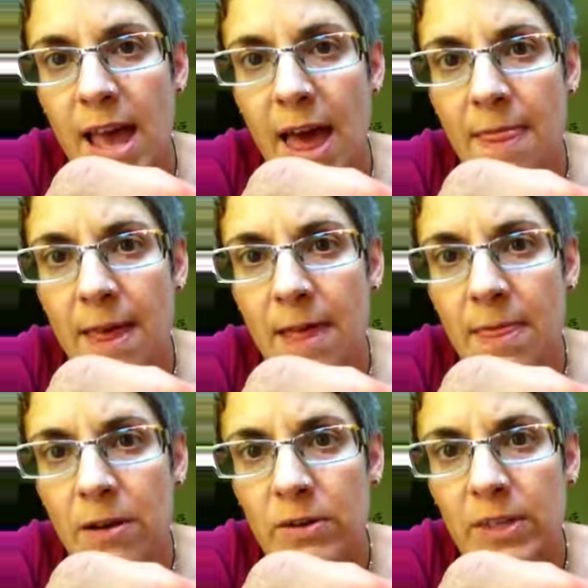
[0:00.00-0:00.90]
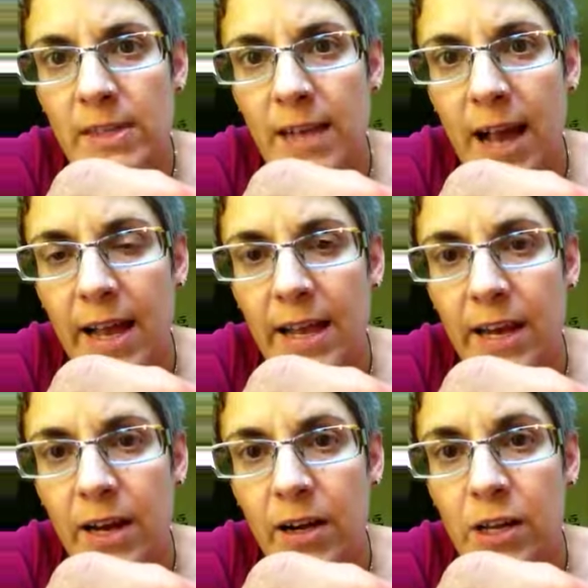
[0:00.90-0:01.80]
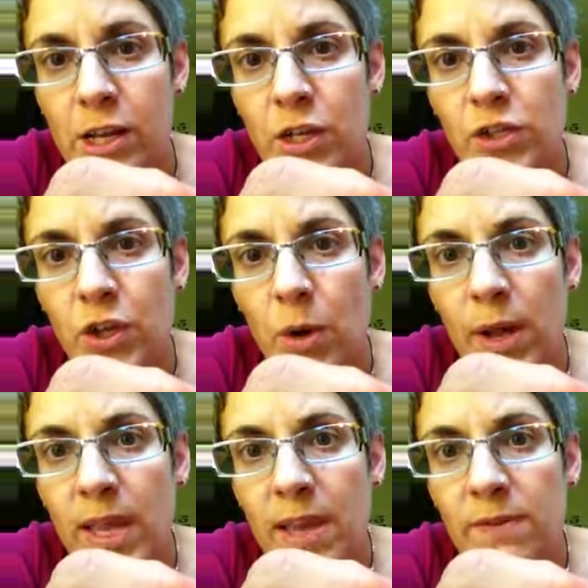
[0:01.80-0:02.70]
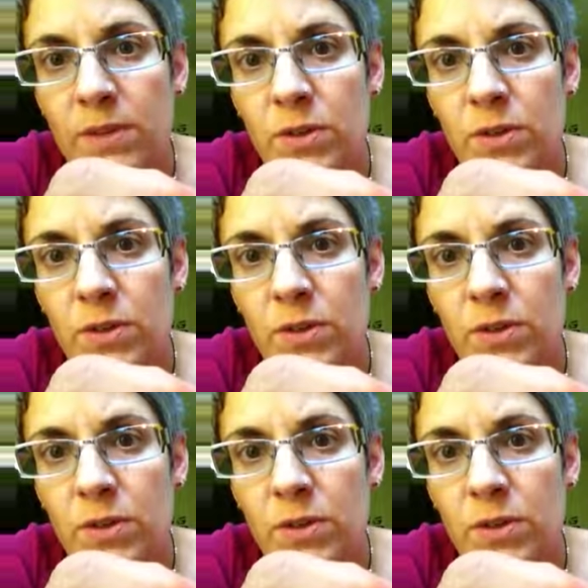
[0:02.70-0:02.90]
And then there's this guy here. So it gives